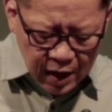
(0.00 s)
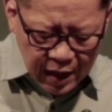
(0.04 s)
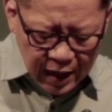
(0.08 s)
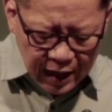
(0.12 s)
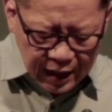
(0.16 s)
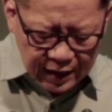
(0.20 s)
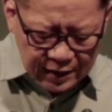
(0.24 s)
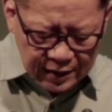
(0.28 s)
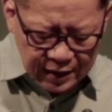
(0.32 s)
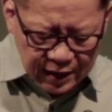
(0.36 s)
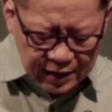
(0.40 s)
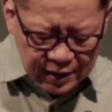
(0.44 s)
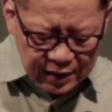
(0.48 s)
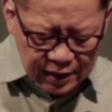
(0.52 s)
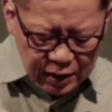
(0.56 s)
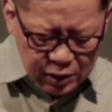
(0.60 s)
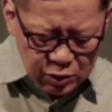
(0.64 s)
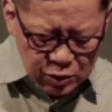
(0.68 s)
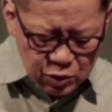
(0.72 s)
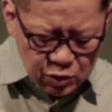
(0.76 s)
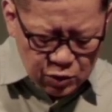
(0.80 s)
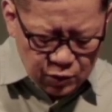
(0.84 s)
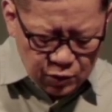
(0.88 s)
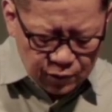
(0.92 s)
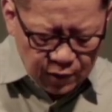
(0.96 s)
And let
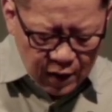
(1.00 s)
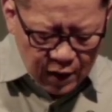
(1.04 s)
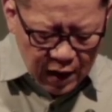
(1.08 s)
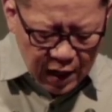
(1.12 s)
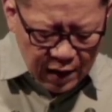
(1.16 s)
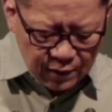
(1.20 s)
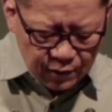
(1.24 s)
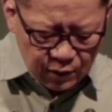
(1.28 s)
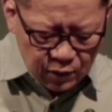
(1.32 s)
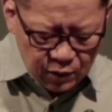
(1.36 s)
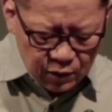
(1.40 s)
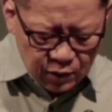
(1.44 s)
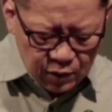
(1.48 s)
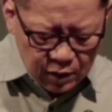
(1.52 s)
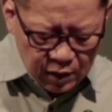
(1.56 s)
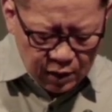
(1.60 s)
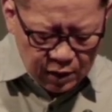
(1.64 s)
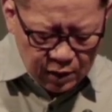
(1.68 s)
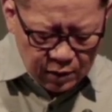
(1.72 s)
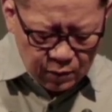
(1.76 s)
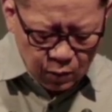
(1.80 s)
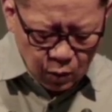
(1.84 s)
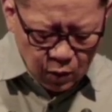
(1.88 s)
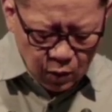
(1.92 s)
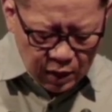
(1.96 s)
each survivor
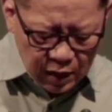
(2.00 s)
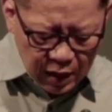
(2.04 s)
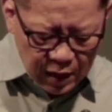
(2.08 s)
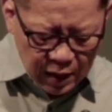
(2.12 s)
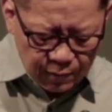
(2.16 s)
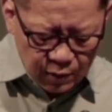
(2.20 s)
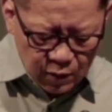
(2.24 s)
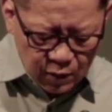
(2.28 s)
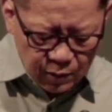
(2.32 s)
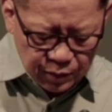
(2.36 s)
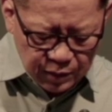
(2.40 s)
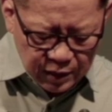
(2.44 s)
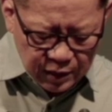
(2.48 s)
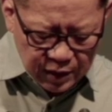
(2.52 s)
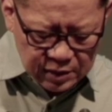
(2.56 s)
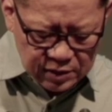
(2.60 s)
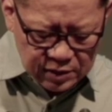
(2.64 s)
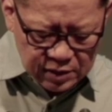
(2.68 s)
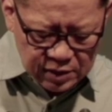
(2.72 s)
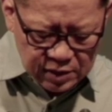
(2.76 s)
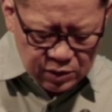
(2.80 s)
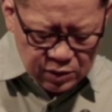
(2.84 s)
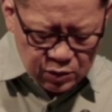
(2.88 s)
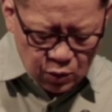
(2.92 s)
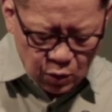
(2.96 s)
in whatever place
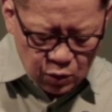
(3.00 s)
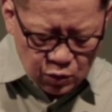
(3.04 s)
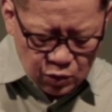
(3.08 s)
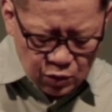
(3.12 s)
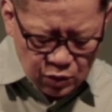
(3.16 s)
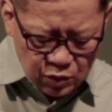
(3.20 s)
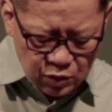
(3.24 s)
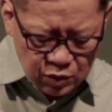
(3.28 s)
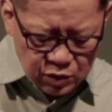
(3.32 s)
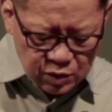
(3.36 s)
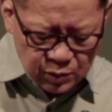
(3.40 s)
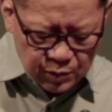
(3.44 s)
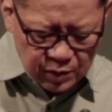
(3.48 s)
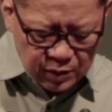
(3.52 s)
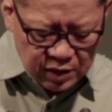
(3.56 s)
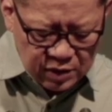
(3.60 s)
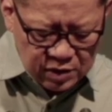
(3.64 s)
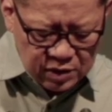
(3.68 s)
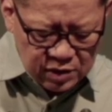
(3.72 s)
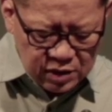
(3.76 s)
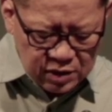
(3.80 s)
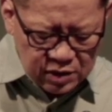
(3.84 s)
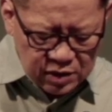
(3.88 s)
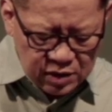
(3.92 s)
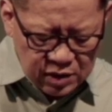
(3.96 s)
he sojourns be
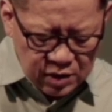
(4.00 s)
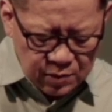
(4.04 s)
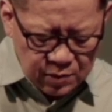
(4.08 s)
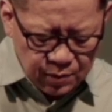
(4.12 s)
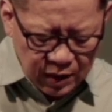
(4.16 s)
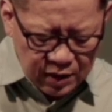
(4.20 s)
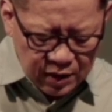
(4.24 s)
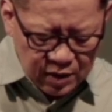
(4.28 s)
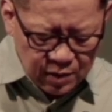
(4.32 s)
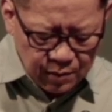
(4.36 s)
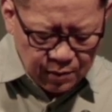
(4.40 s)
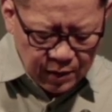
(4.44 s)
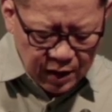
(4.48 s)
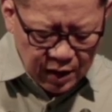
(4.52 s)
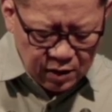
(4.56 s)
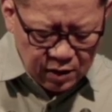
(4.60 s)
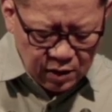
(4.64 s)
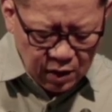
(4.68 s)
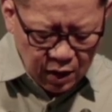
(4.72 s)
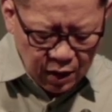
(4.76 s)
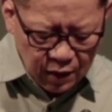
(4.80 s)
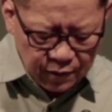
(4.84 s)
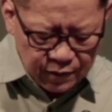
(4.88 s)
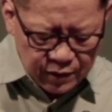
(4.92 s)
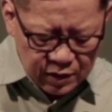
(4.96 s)
assisted by the men
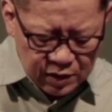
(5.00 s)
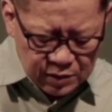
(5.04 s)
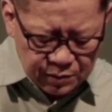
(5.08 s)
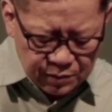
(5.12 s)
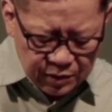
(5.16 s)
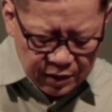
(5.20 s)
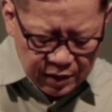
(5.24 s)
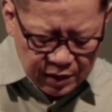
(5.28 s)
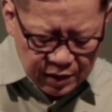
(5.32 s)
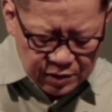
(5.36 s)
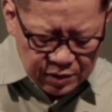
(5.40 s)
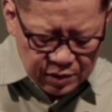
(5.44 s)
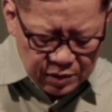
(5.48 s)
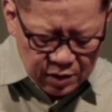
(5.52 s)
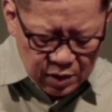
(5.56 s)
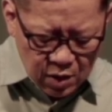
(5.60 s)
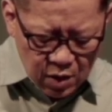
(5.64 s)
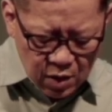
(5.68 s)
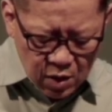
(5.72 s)
of his place